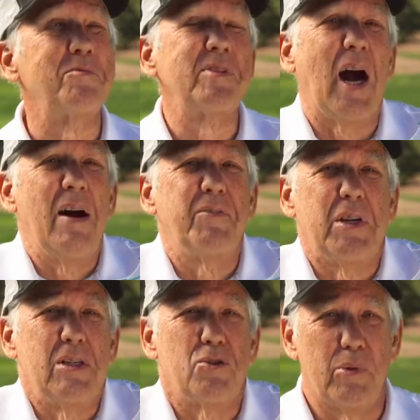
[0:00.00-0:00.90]
of
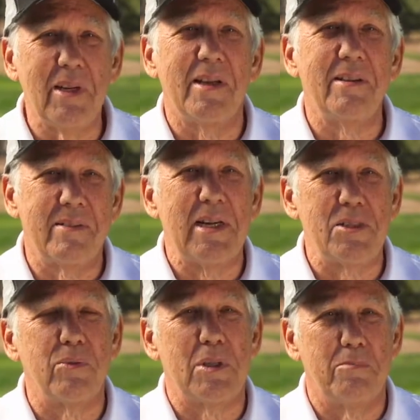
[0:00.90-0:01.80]
confidence really,
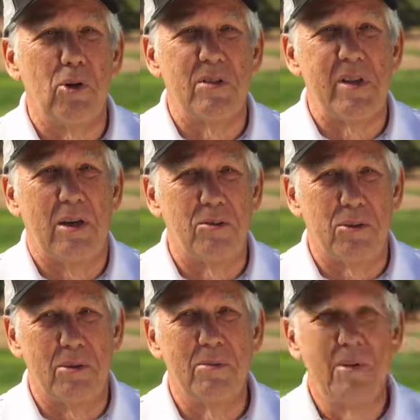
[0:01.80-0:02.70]
that's what it boils down to.